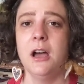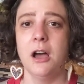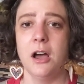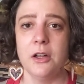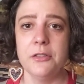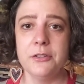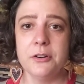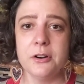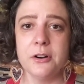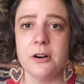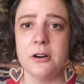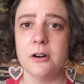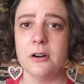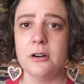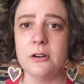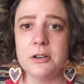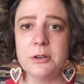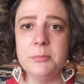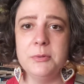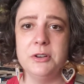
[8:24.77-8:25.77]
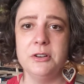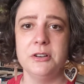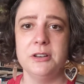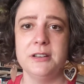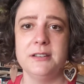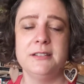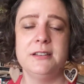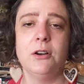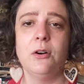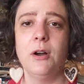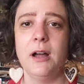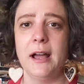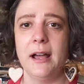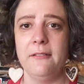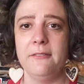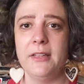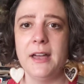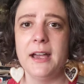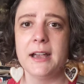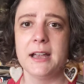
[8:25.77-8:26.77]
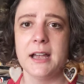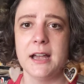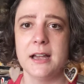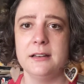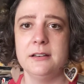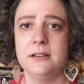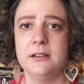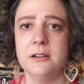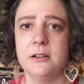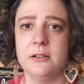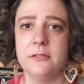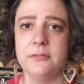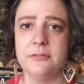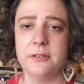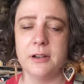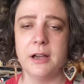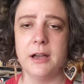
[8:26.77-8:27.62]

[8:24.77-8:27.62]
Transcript: Other communities don't have that kind of,